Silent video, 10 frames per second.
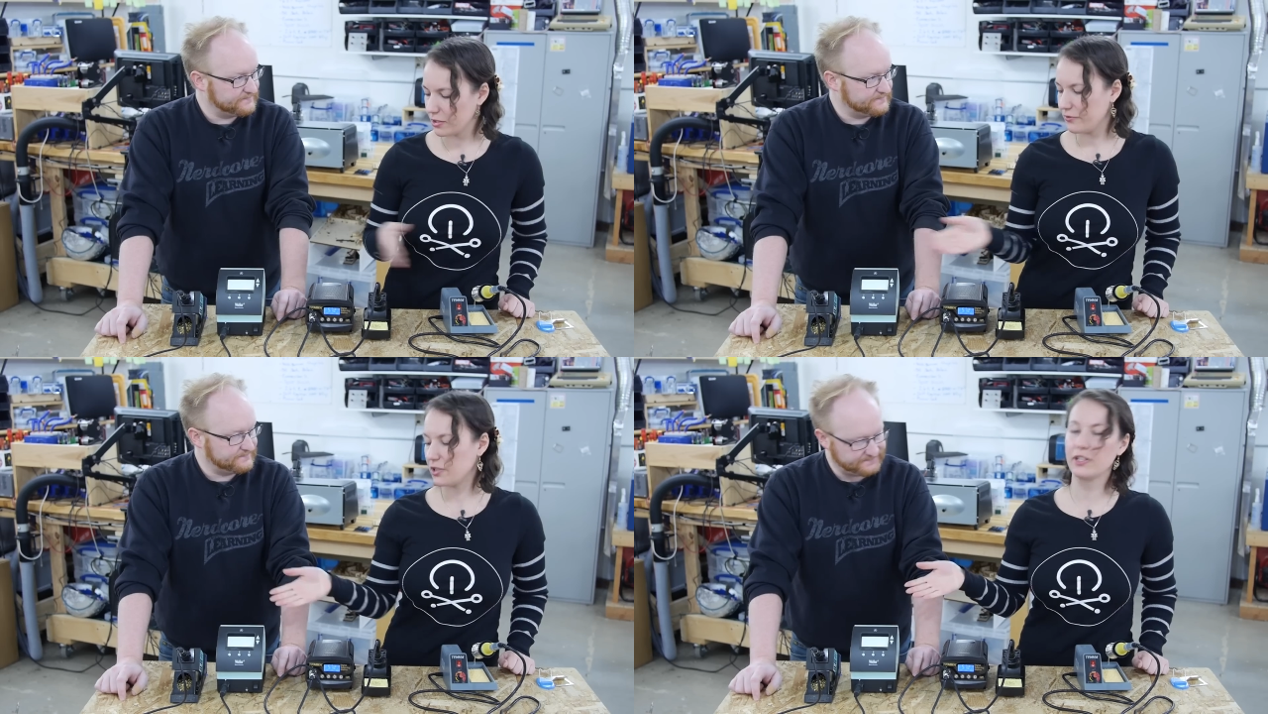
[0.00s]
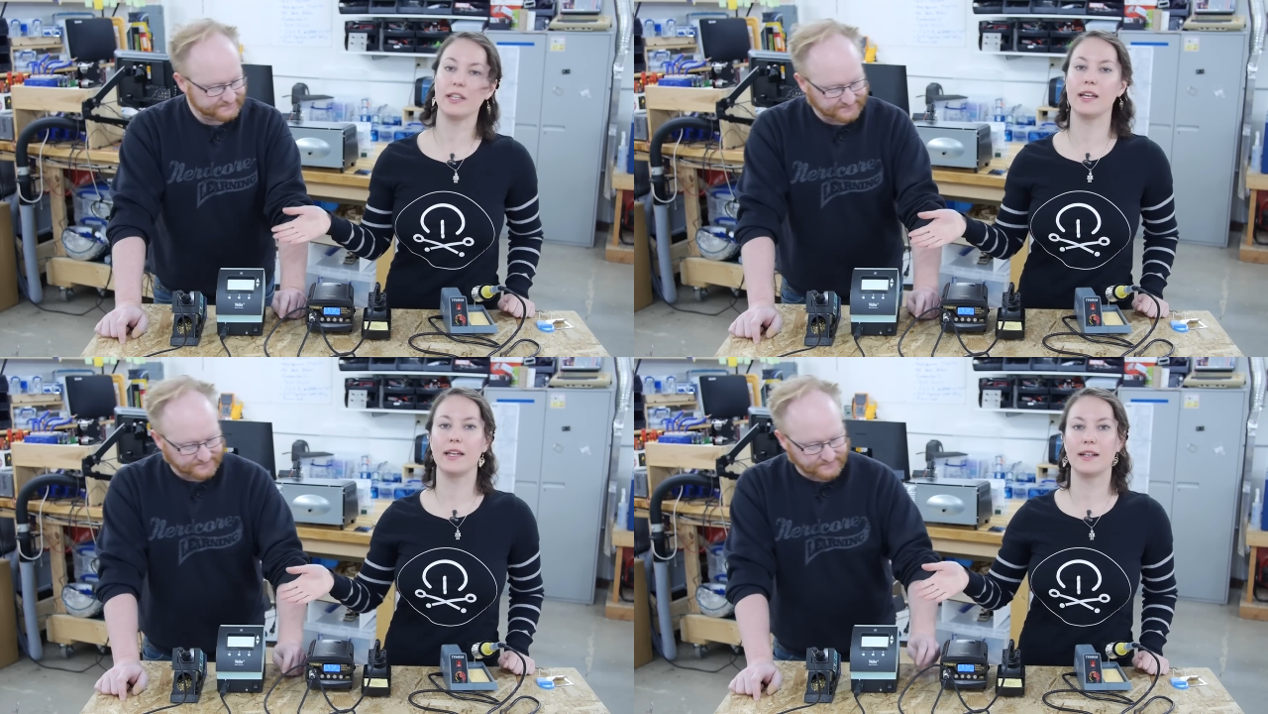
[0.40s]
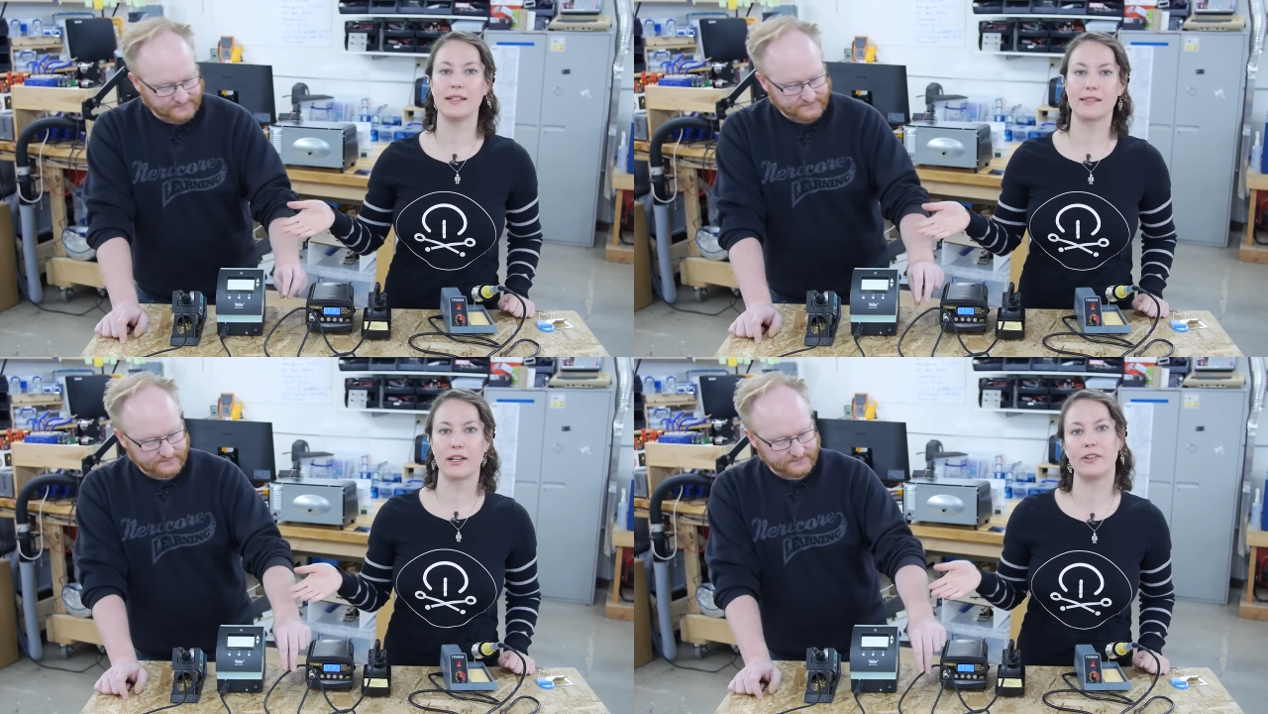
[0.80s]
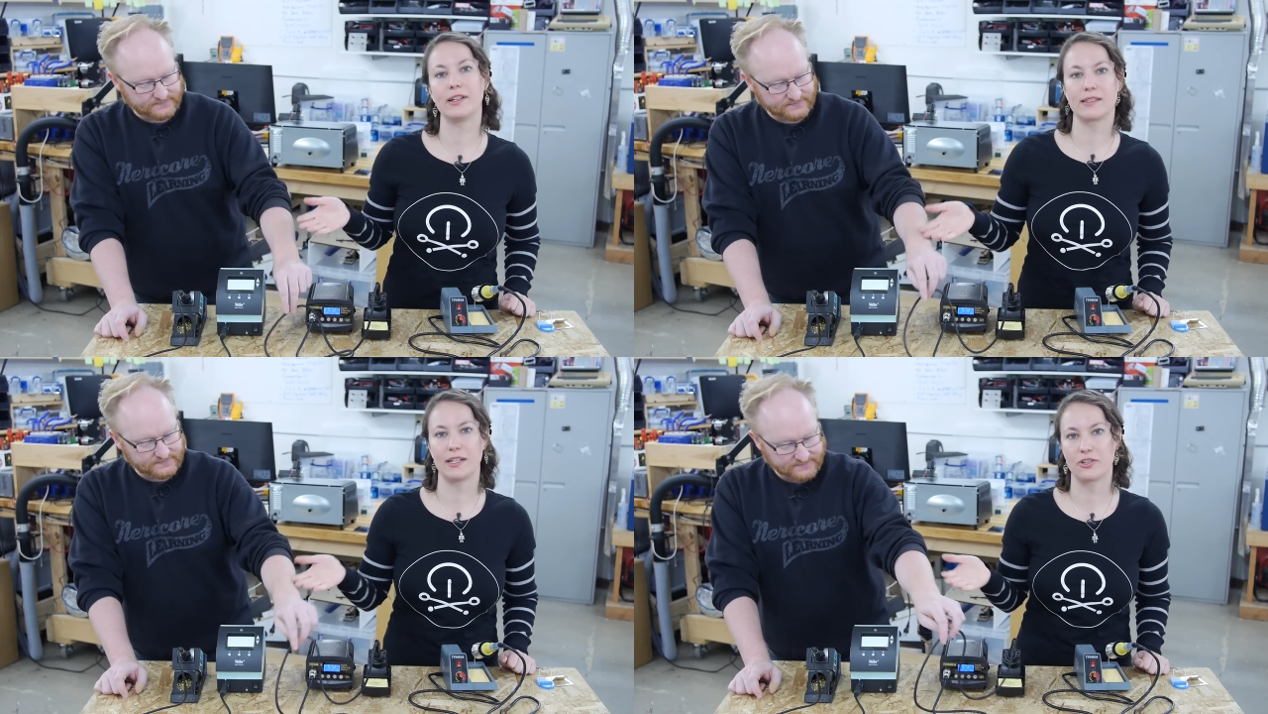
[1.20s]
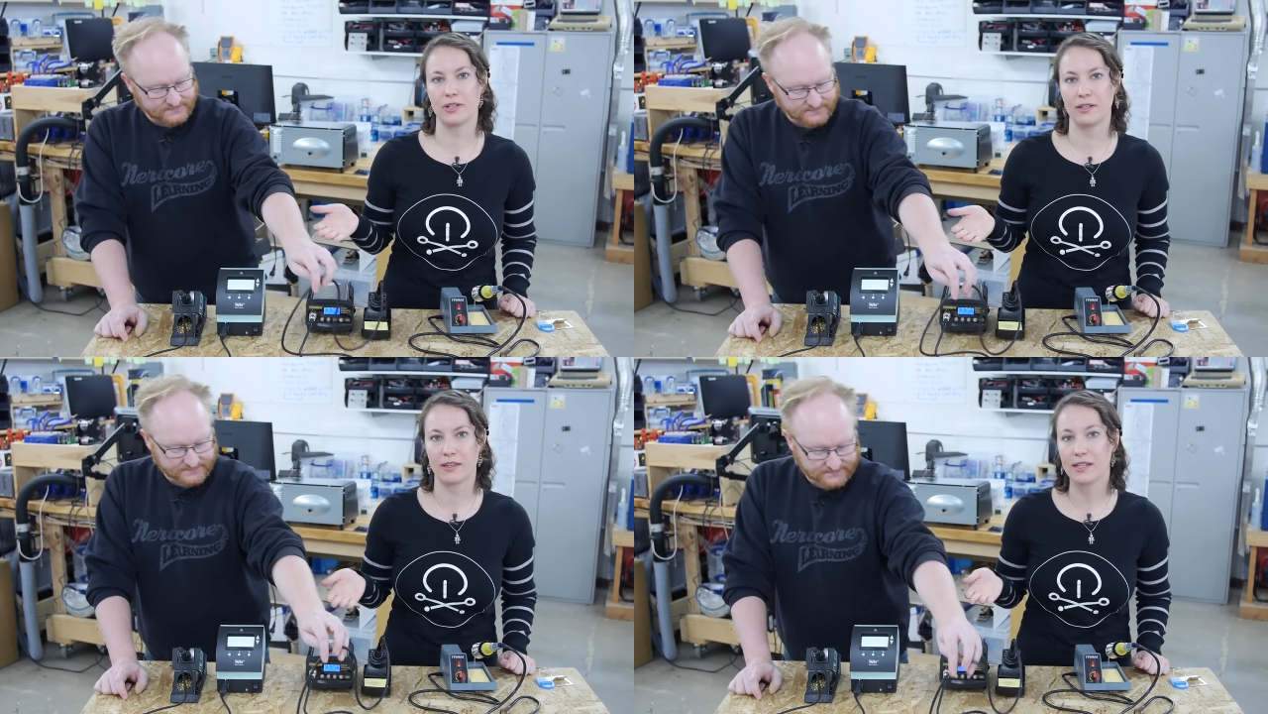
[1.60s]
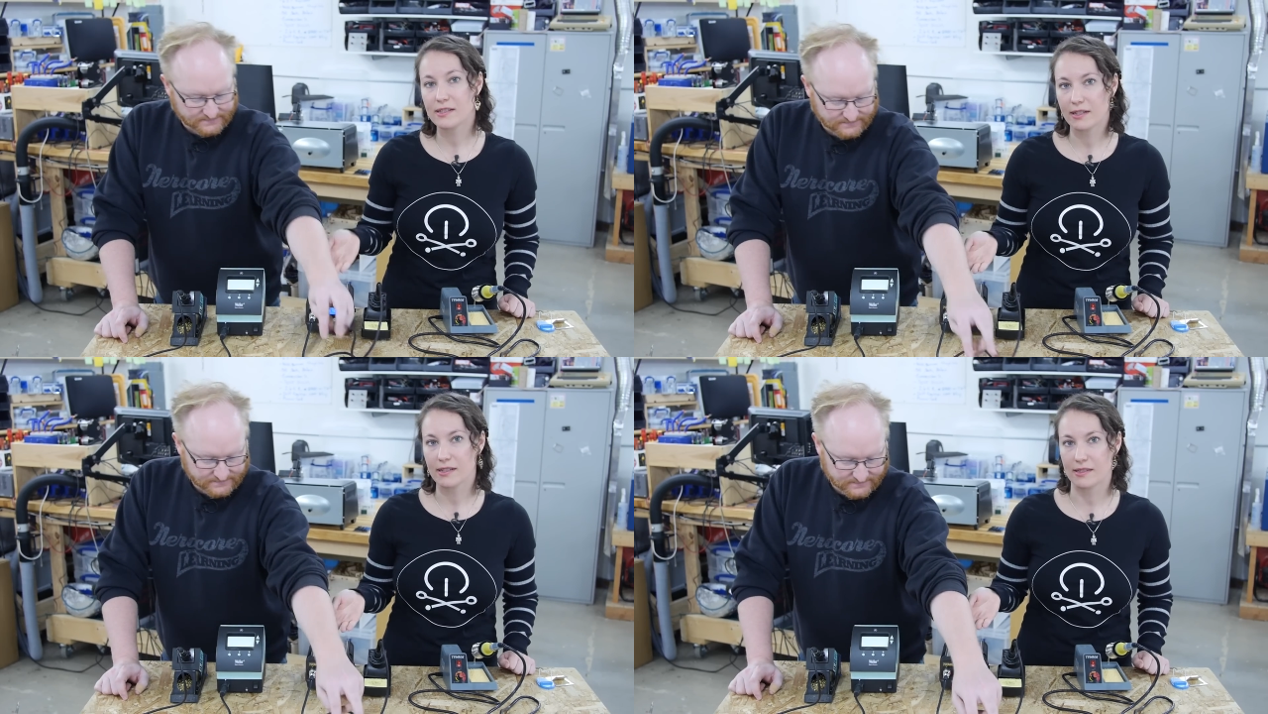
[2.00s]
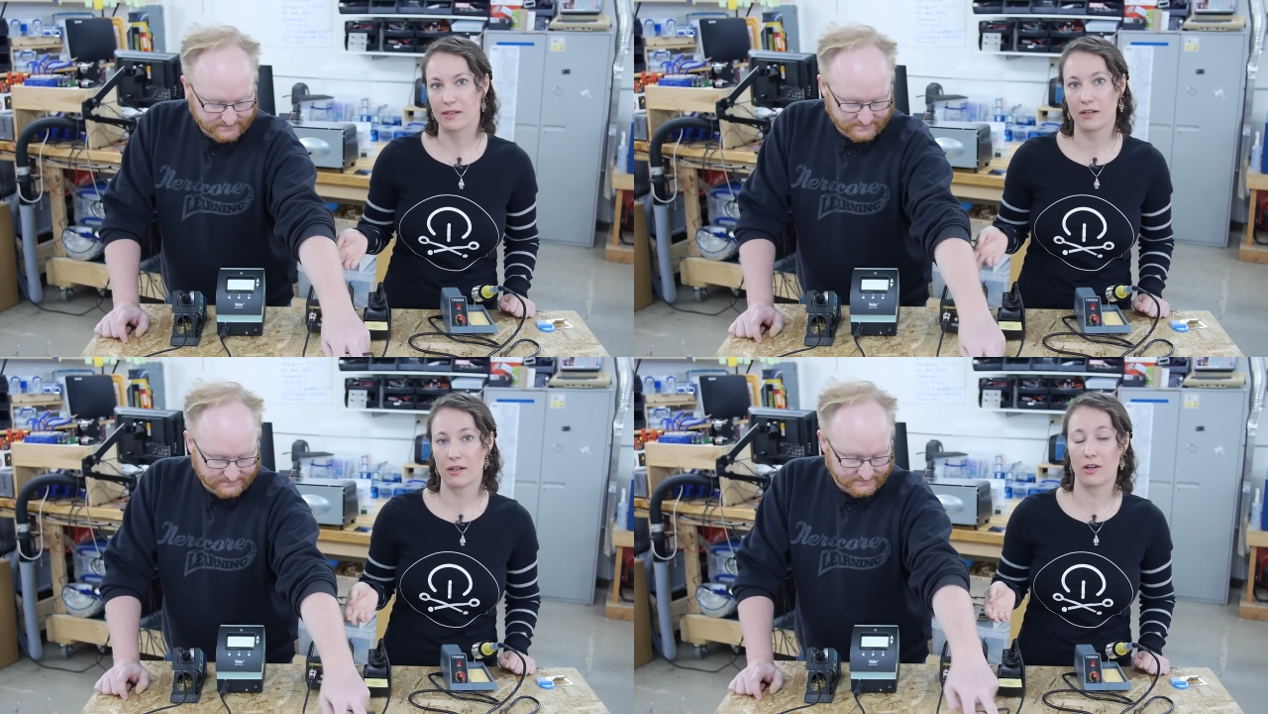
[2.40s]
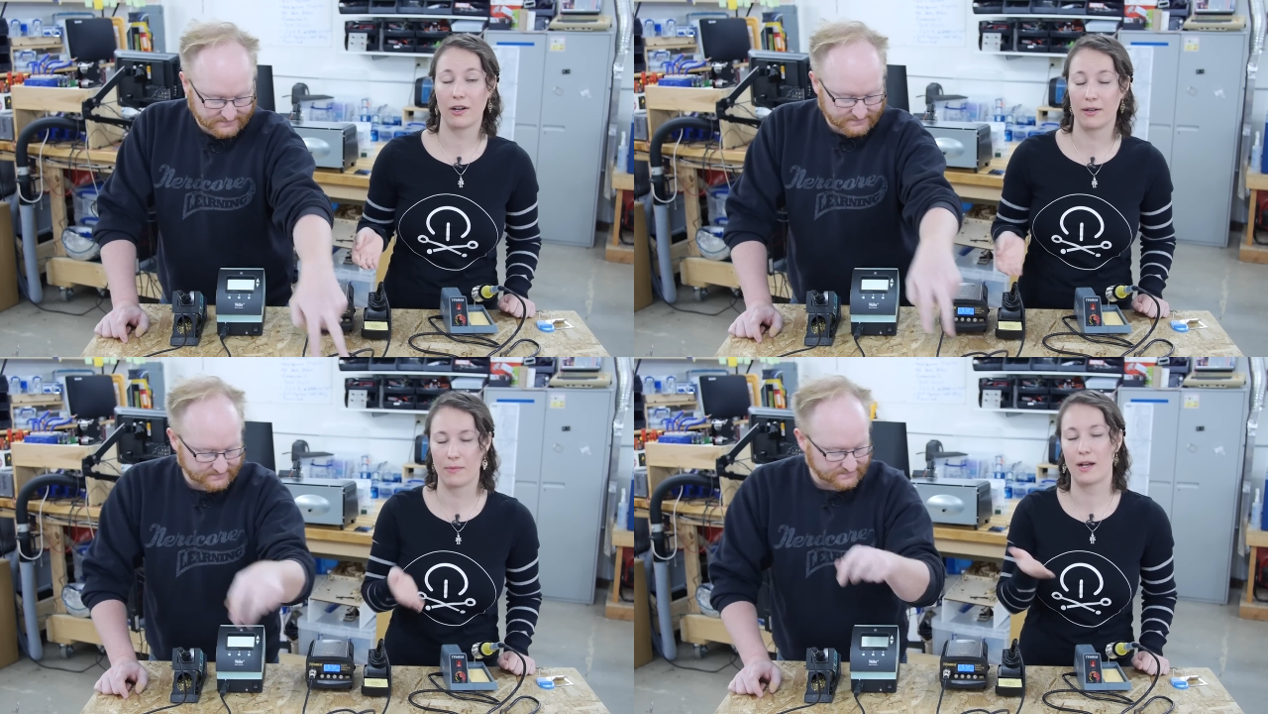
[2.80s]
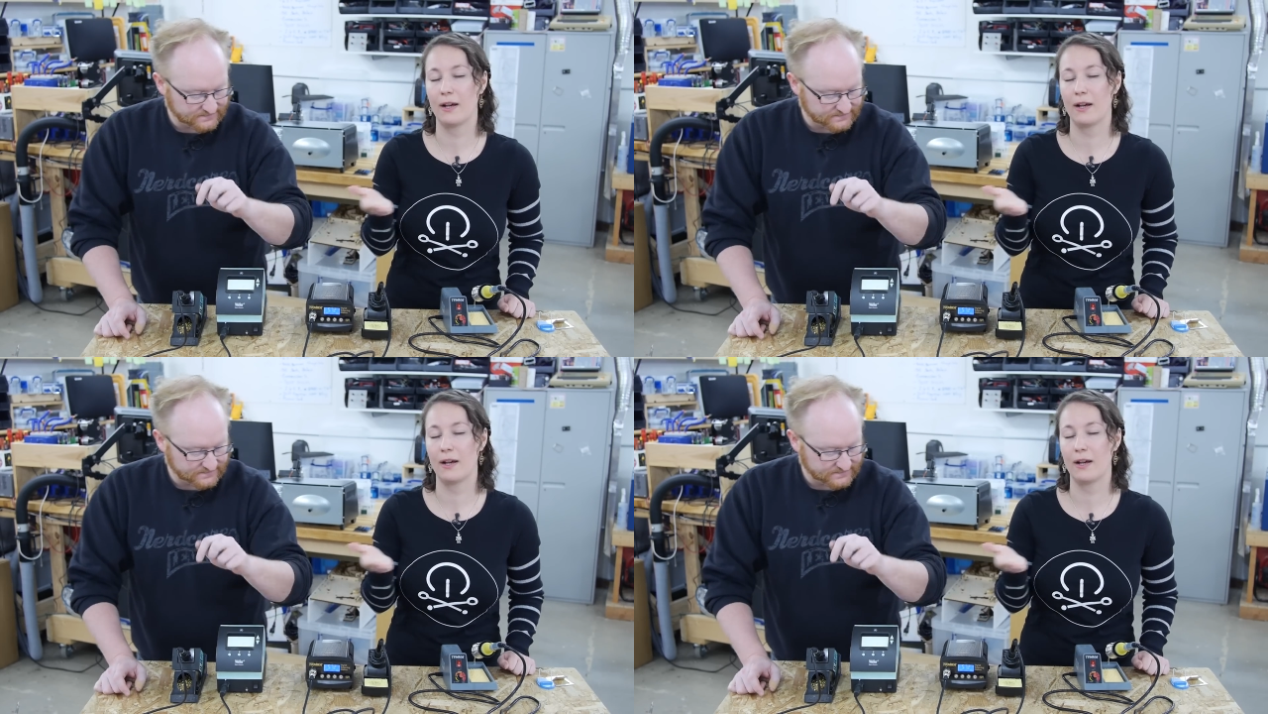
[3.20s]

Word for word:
Speaker 1: So if you're looking at a soldering station, things to consider are